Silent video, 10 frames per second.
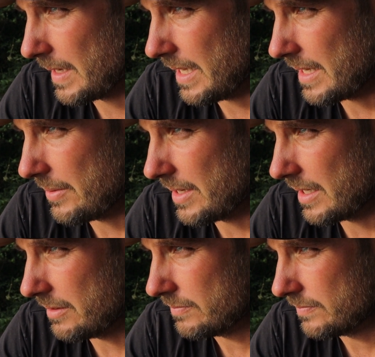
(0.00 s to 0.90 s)
yeah, there we
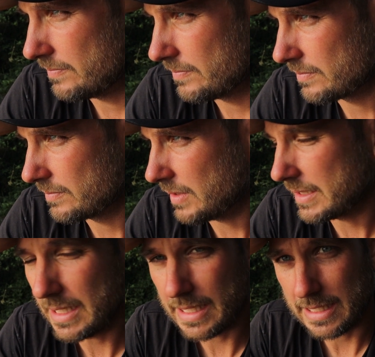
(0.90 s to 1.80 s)
go. I
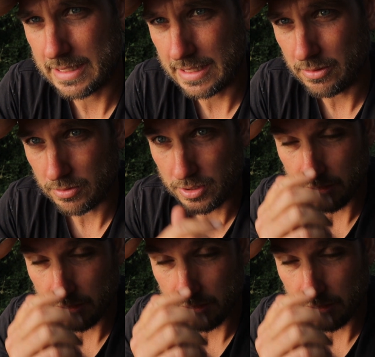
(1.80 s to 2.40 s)
didn't get any steals,